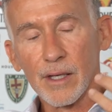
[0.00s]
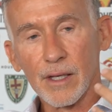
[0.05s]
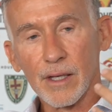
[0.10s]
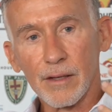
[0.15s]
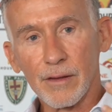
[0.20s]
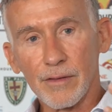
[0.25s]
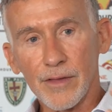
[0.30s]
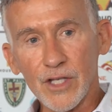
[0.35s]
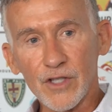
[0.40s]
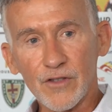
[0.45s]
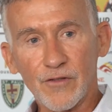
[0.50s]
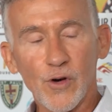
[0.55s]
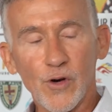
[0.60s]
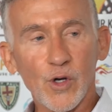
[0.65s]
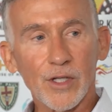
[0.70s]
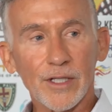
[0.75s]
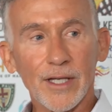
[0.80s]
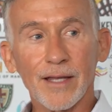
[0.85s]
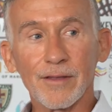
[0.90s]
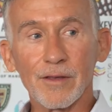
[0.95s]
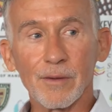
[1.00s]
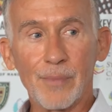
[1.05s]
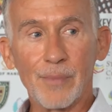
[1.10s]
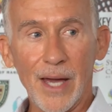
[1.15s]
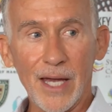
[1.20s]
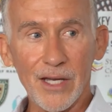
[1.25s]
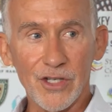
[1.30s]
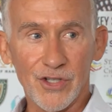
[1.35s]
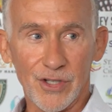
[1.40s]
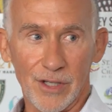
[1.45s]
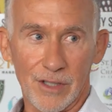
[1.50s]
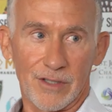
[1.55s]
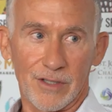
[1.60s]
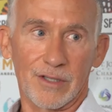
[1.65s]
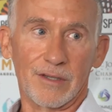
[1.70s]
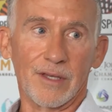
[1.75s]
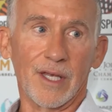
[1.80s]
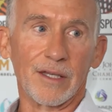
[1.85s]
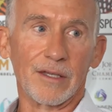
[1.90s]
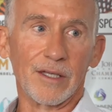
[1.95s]
these folks and the patience
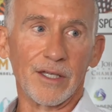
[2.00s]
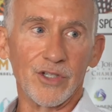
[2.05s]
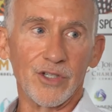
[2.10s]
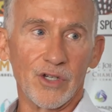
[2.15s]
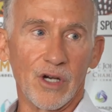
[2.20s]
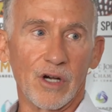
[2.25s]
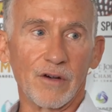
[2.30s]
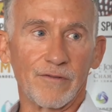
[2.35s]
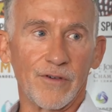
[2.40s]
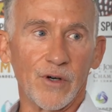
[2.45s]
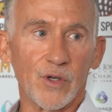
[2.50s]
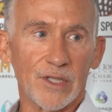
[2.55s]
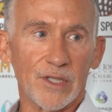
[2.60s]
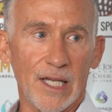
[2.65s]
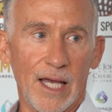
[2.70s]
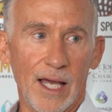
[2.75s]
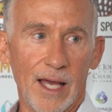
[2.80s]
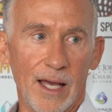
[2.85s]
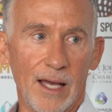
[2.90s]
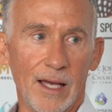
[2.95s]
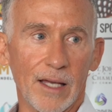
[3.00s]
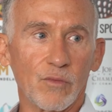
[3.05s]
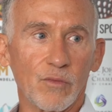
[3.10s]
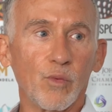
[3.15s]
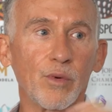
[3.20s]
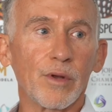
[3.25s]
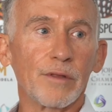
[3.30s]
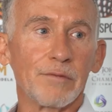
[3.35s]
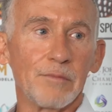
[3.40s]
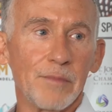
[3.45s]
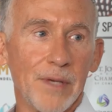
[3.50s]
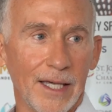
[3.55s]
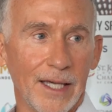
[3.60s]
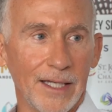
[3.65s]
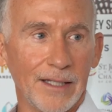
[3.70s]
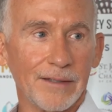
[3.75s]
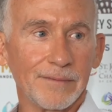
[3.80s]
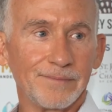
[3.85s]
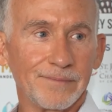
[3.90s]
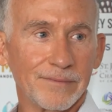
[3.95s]
that these young folks had with me